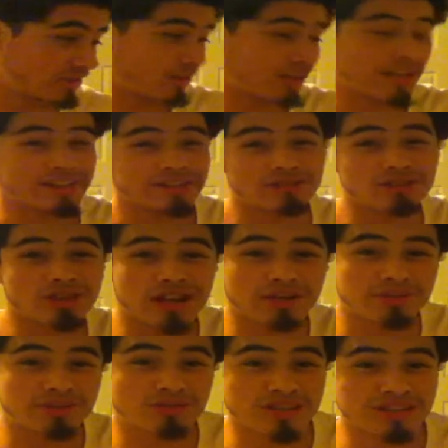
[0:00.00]
You know, like you don't
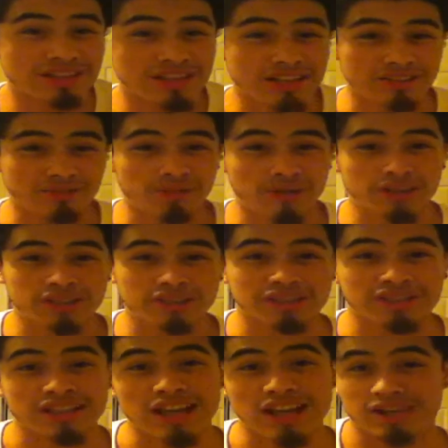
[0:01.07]
gotta be dressing like a fucking
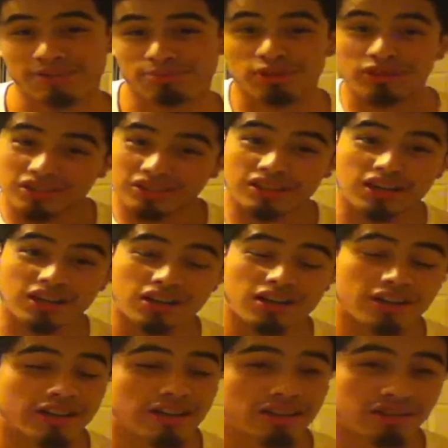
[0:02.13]
slut and porn star and
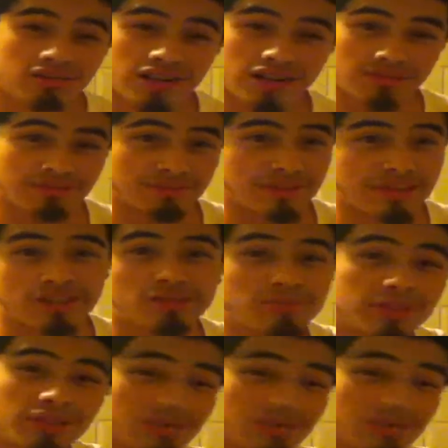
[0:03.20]
all that crap. Like don't be